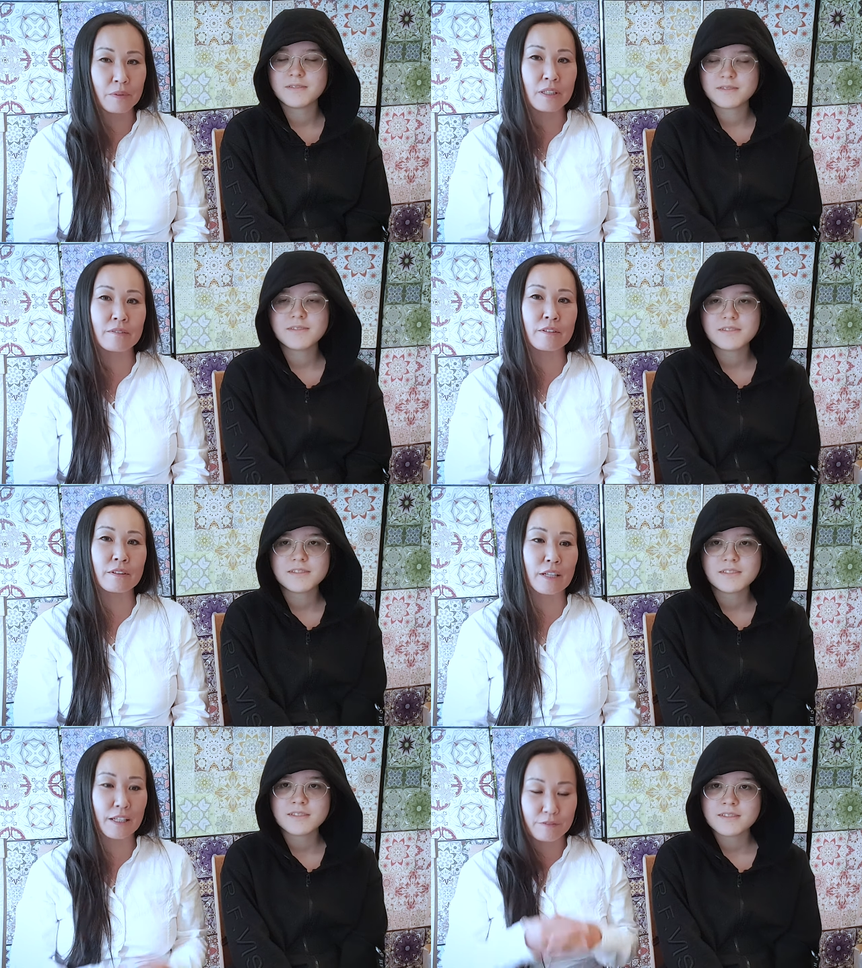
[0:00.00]
Speaker 1: whatever
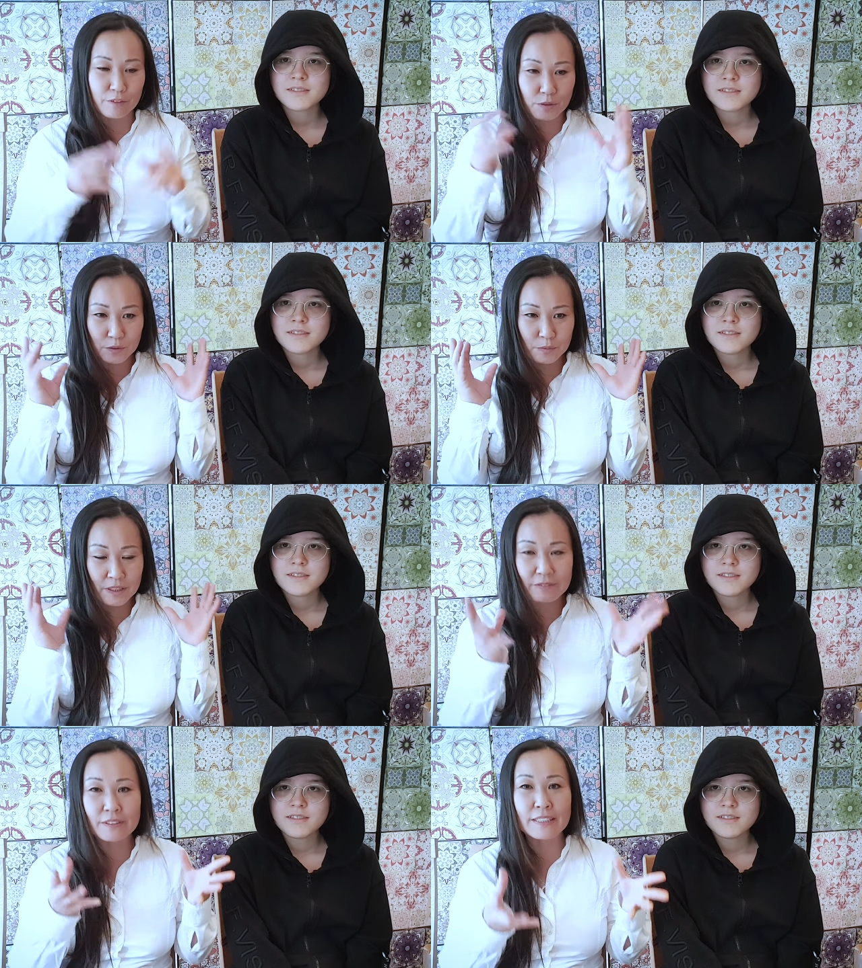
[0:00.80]
headphones,
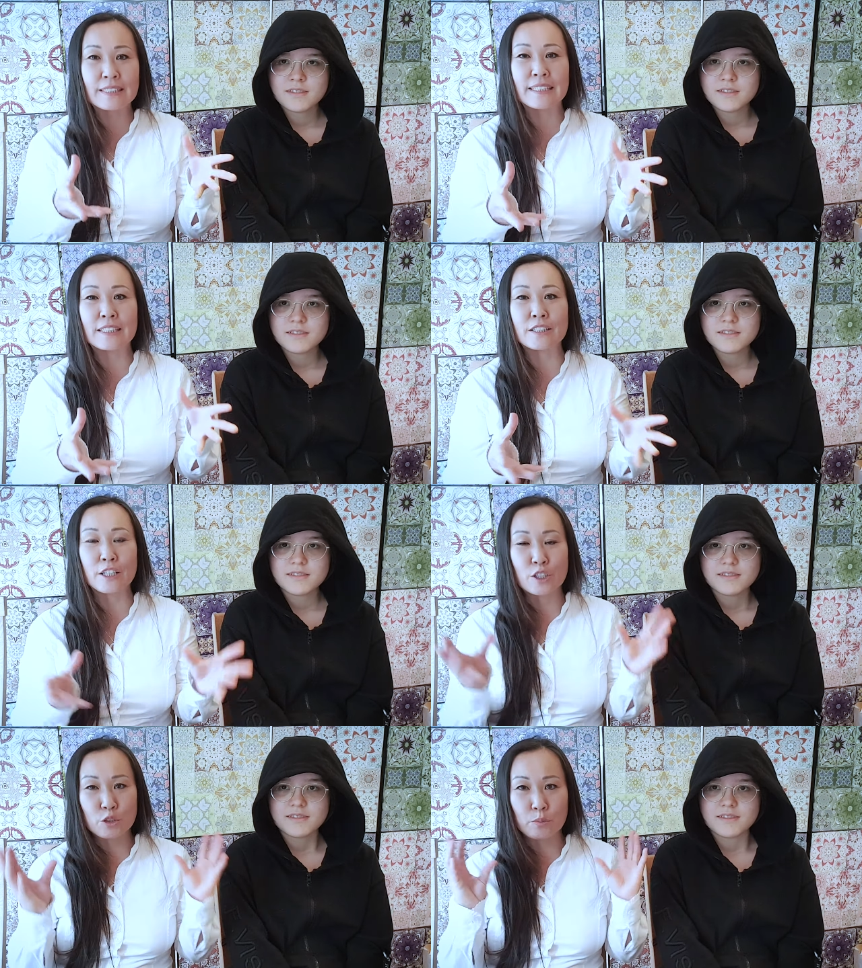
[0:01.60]
whatever they need
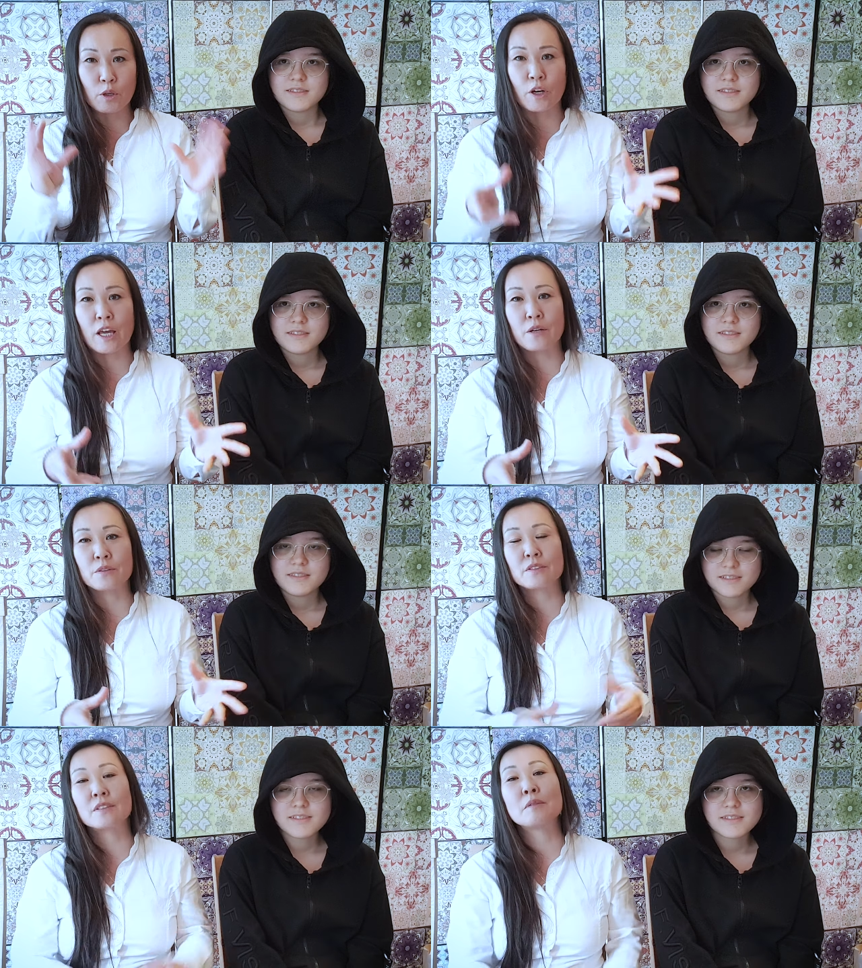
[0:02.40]
to block
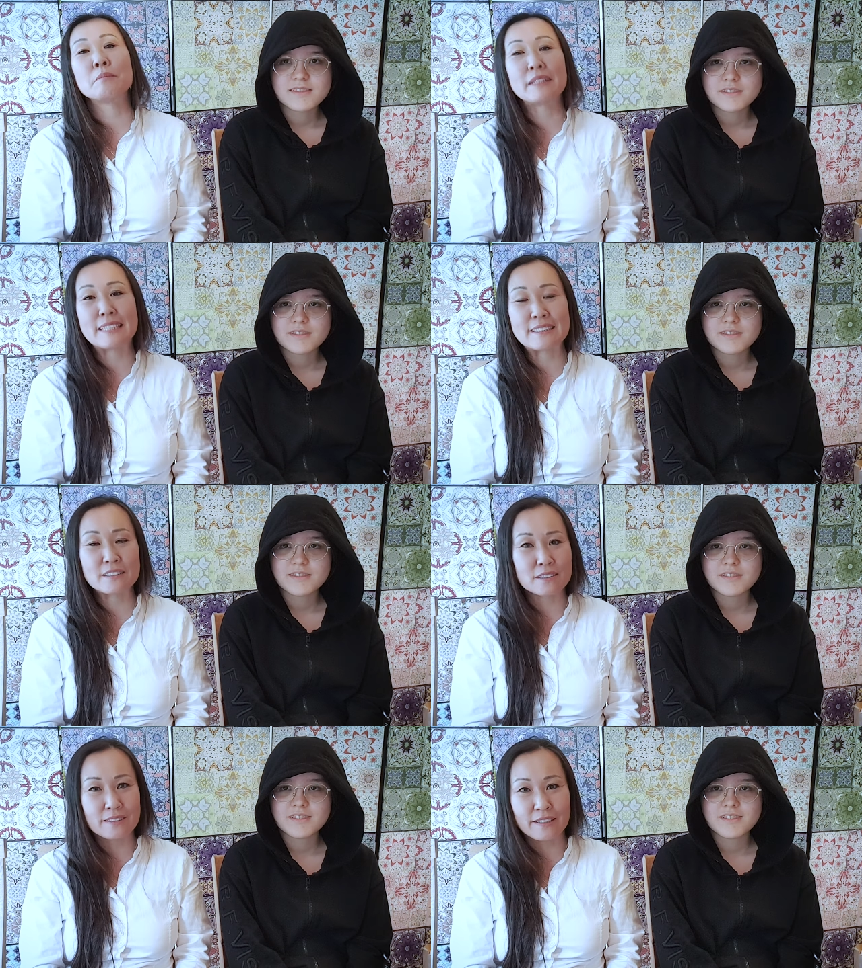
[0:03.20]
out please
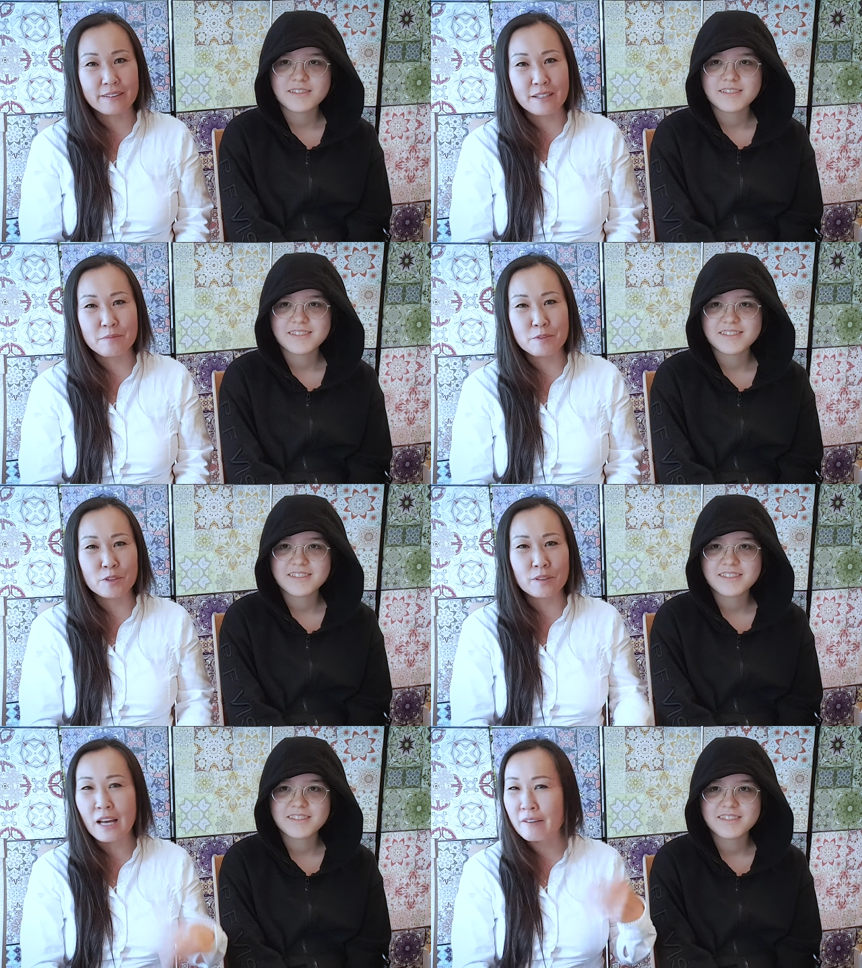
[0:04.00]
just let them
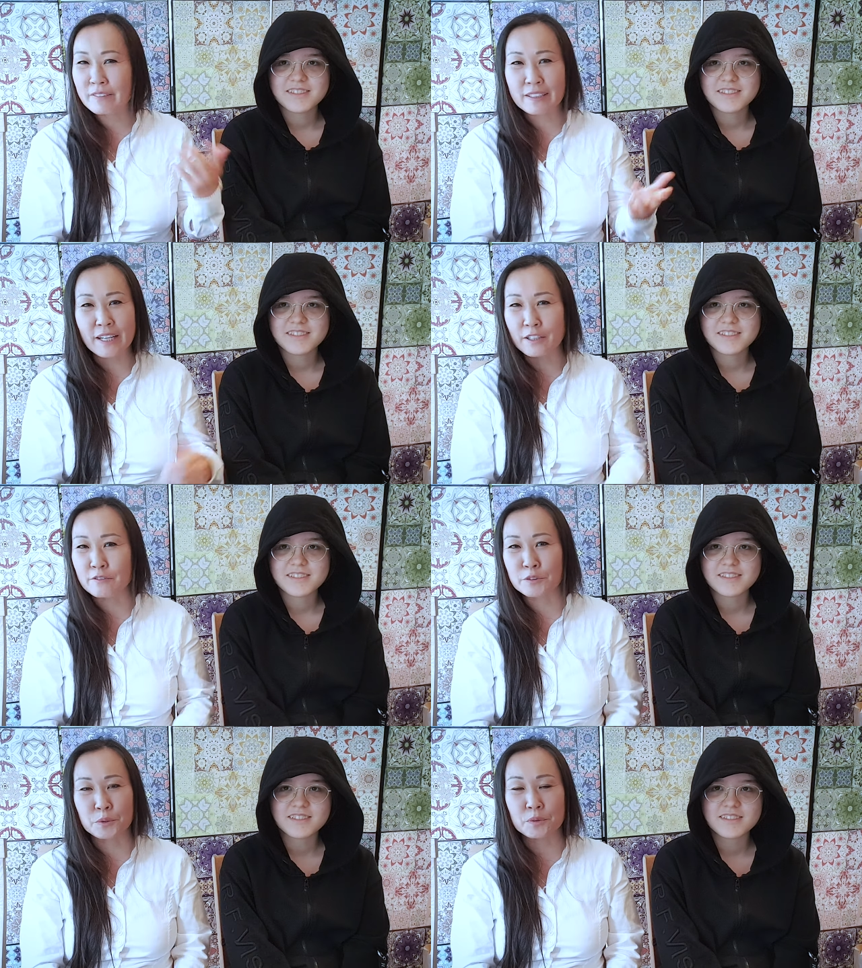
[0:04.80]
don't have that kind of
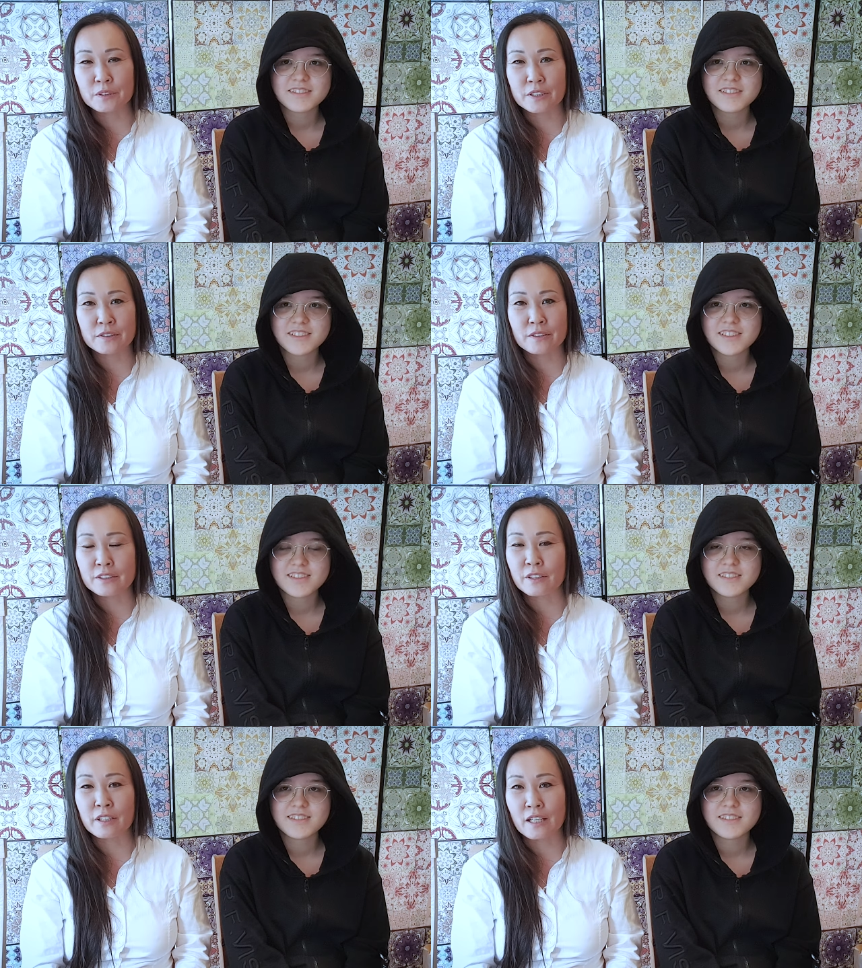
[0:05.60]
rule that they're
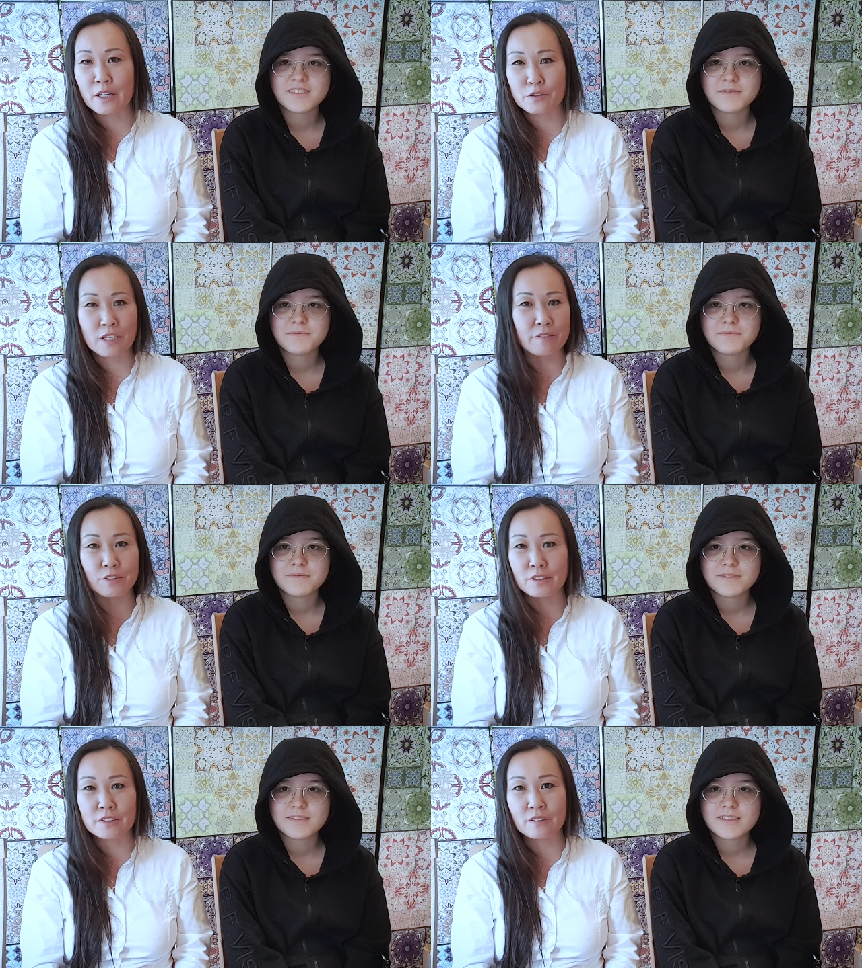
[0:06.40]
not allowed to have
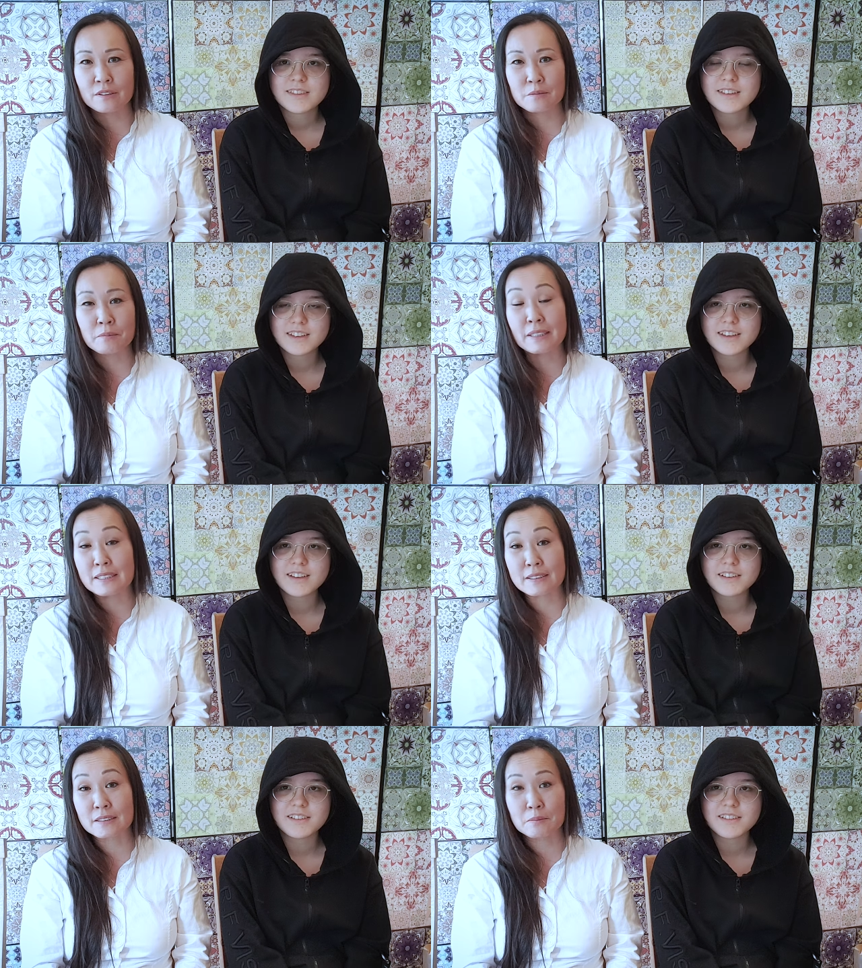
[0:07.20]
hoodies on.
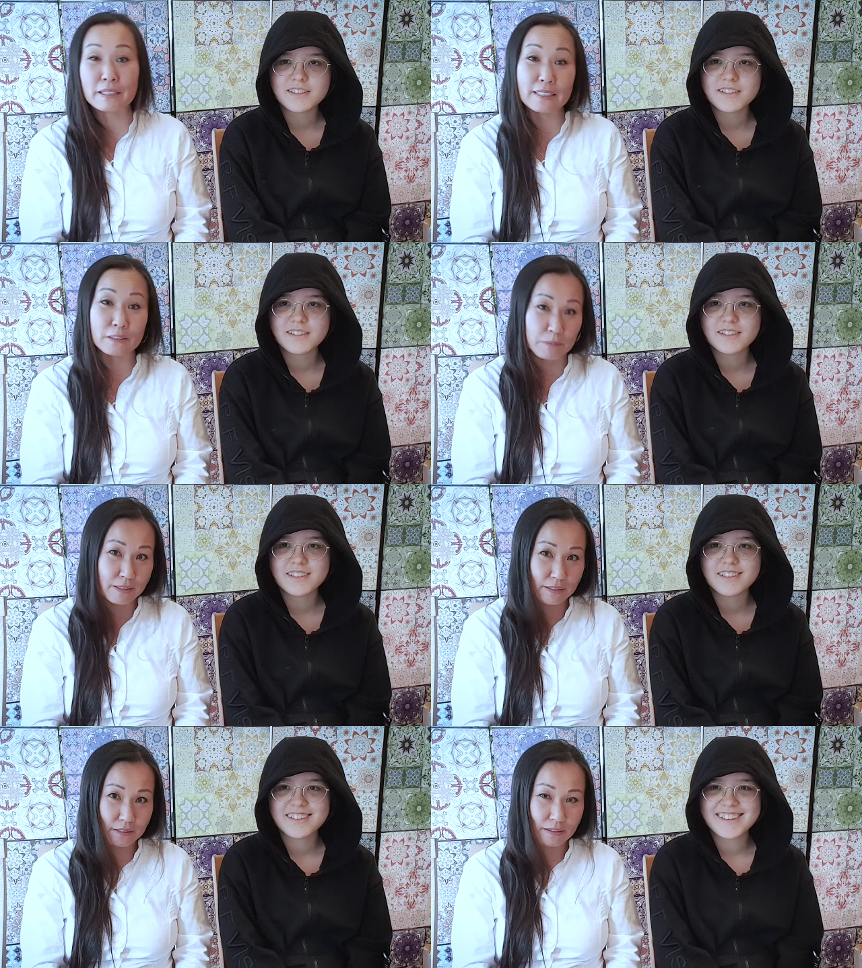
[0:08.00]
Please, please, please.